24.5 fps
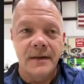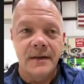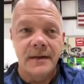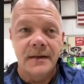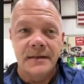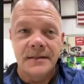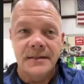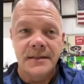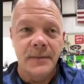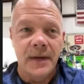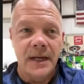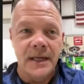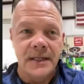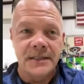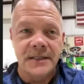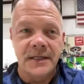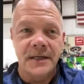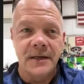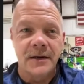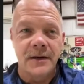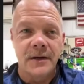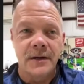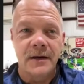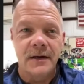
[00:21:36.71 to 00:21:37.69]
It's
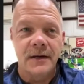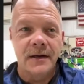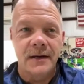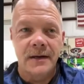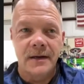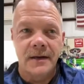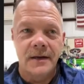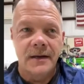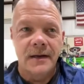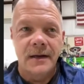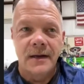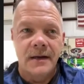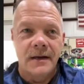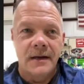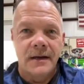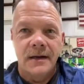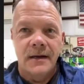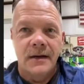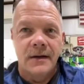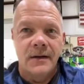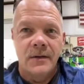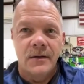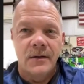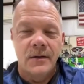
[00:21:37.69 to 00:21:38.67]
amazing
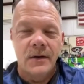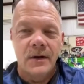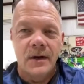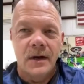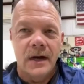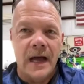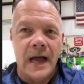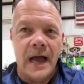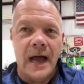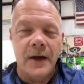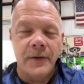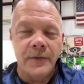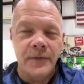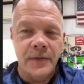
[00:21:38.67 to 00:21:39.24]
how